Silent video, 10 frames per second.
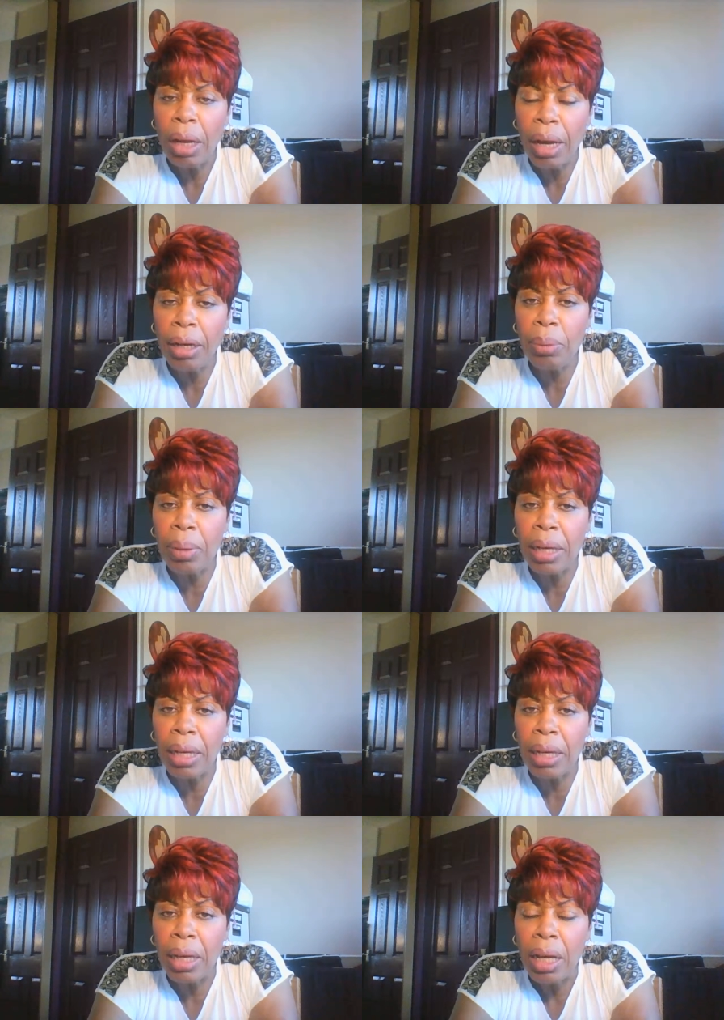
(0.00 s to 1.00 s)

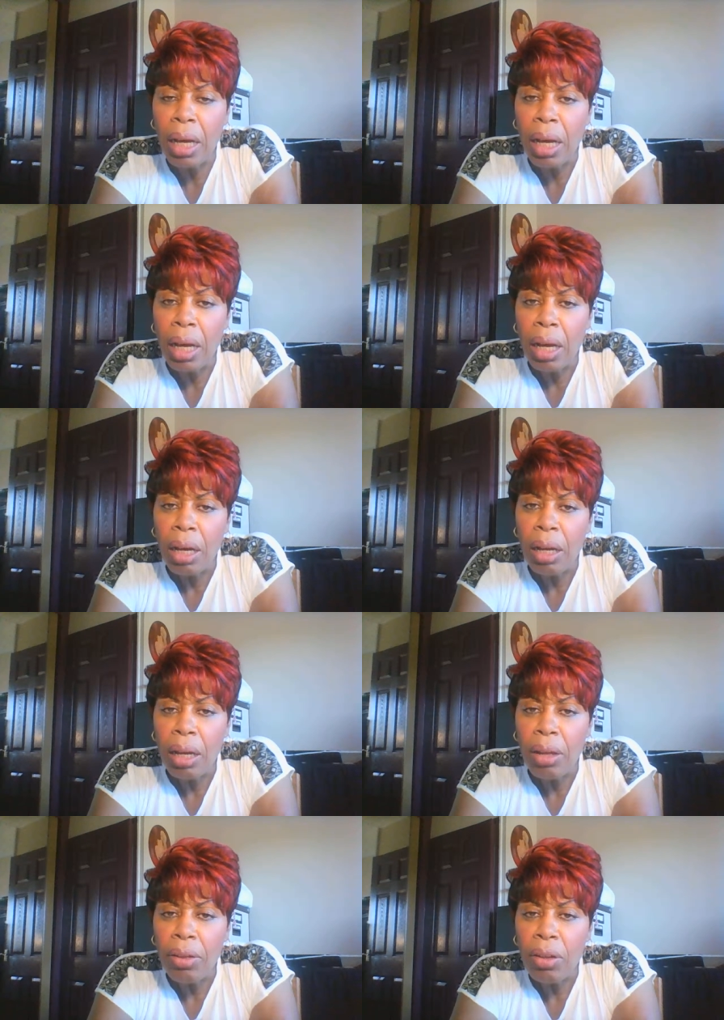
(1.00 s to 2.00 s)
Anyway,
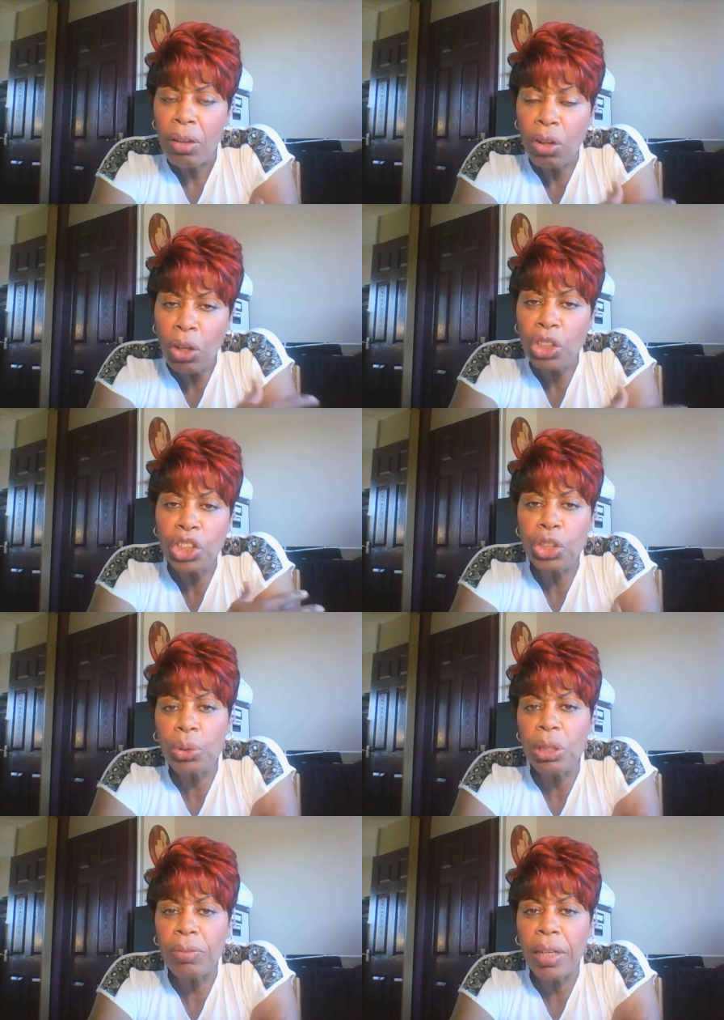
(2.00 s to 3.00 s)
long and
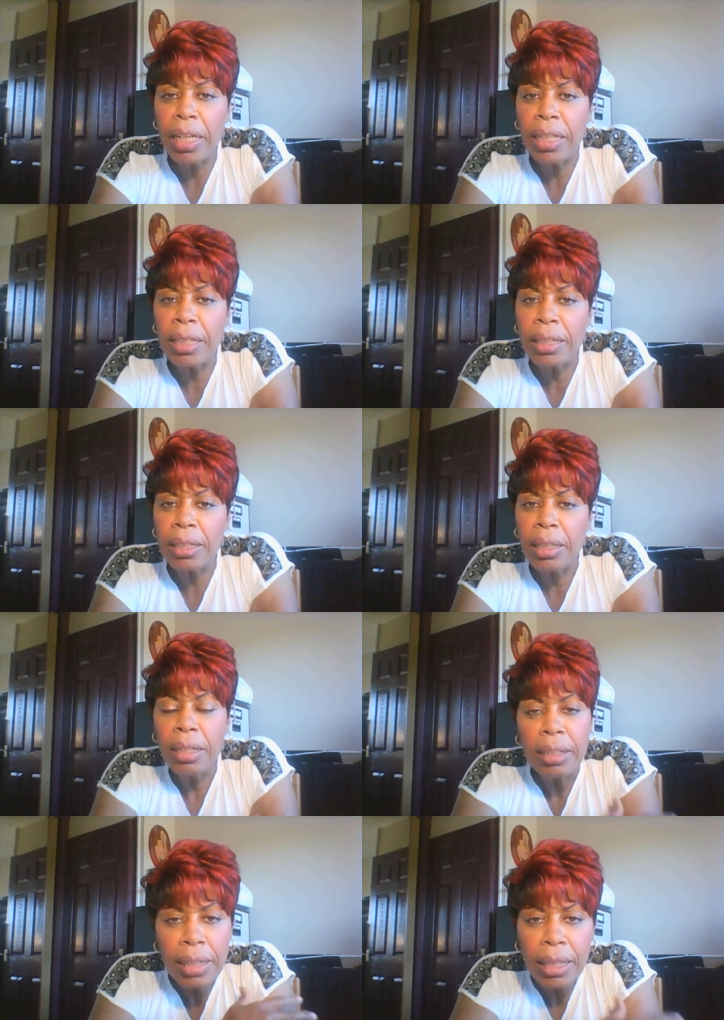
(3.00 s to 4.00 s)
short of it is,
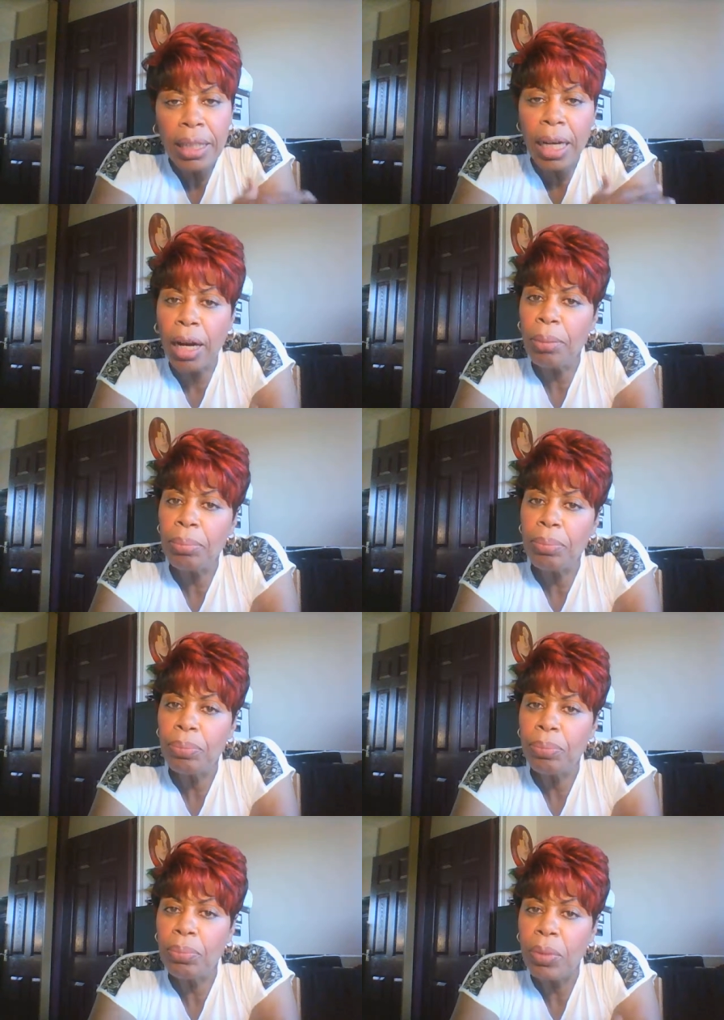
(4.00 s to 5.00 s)
didn't come,
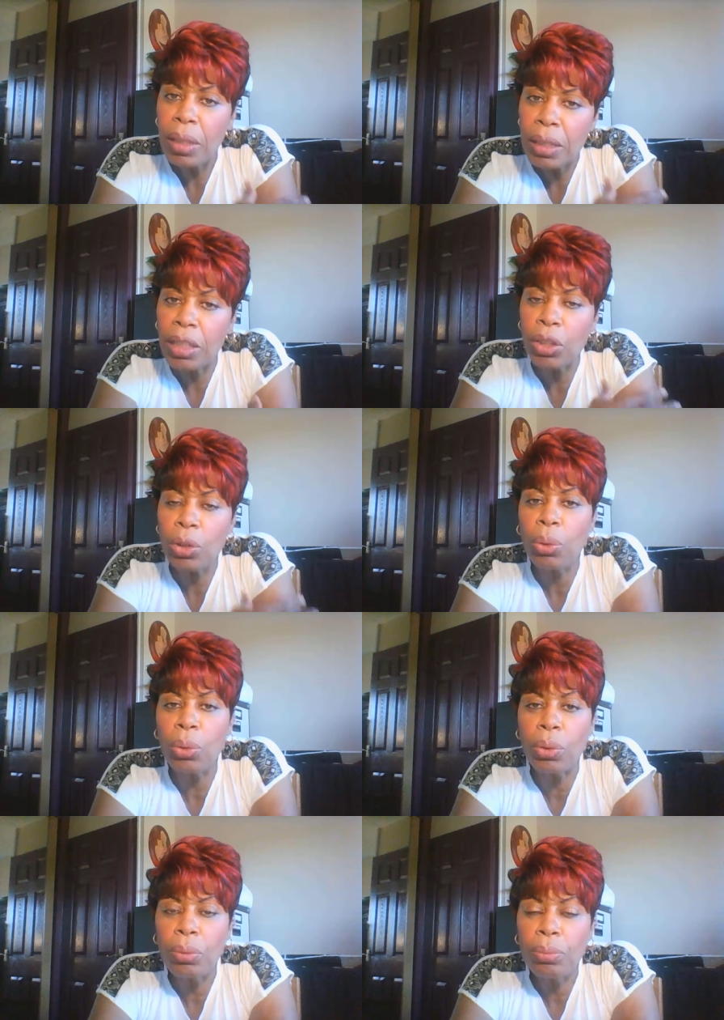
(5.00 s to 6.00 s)
didn't
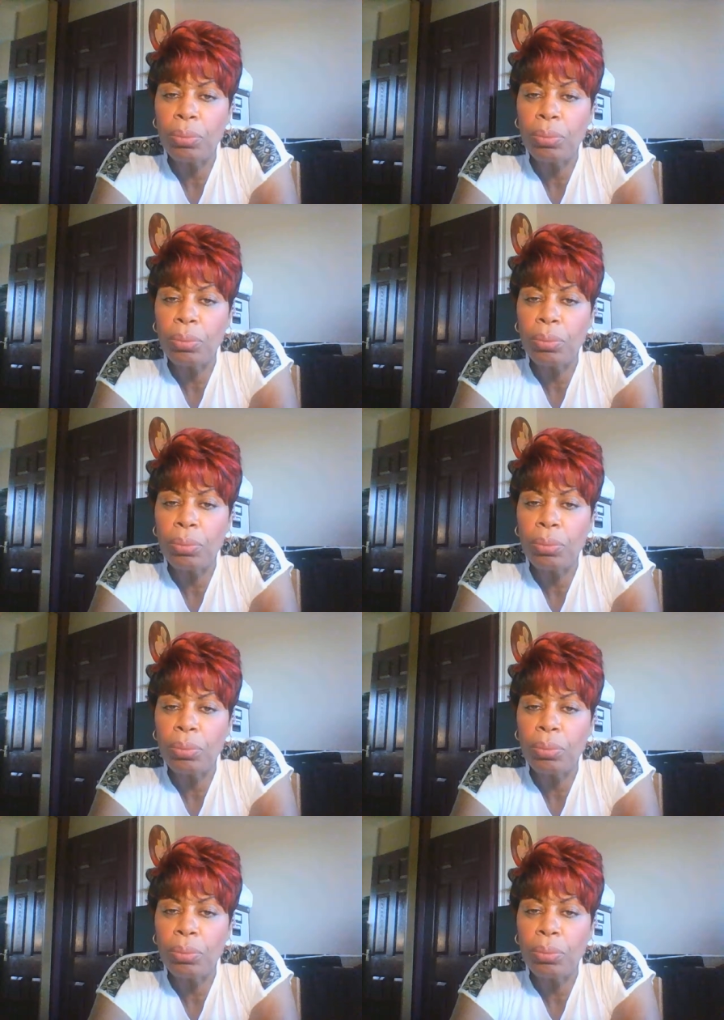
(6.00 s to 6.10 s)
call.